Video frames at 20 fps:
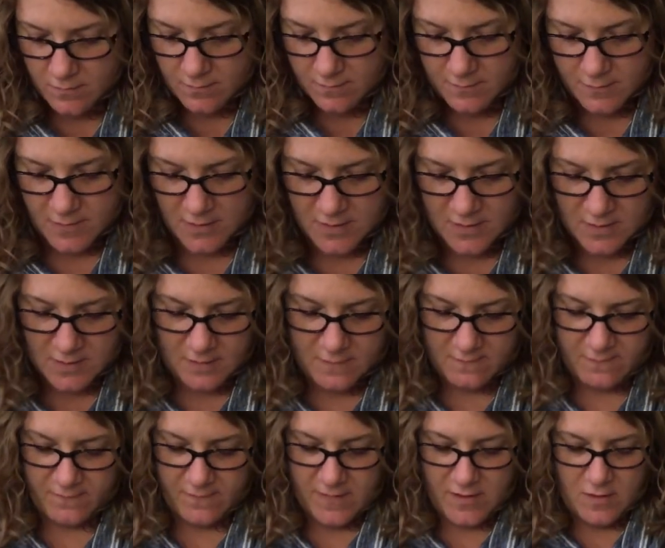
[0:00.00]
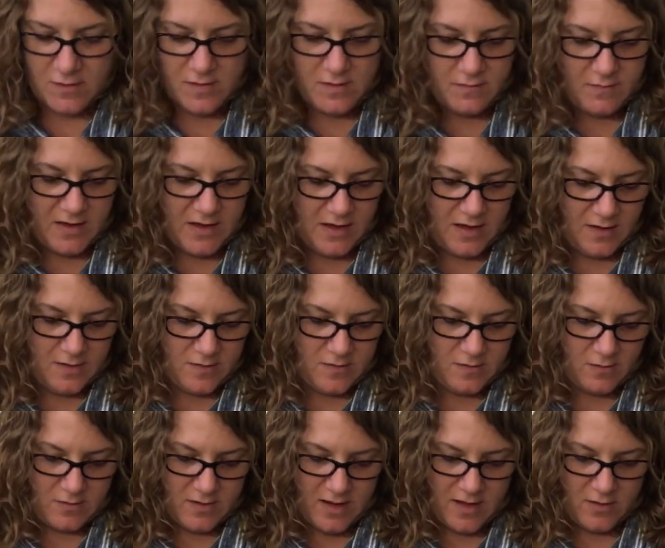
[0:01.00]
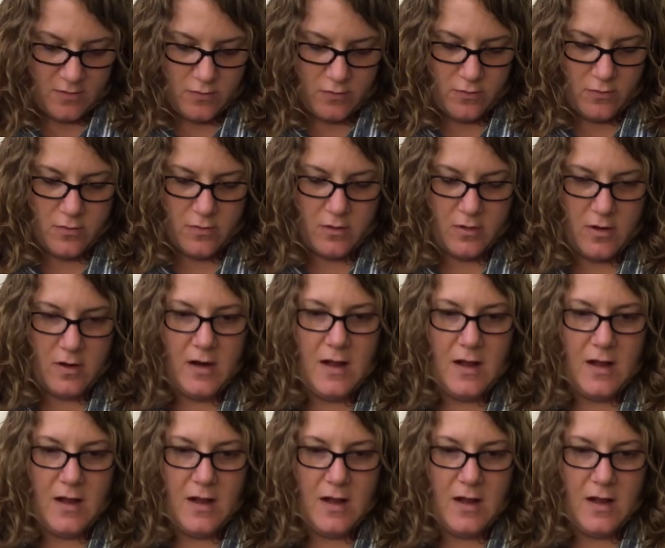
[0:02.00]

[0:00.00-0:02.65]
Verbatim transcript: found some Easter decor.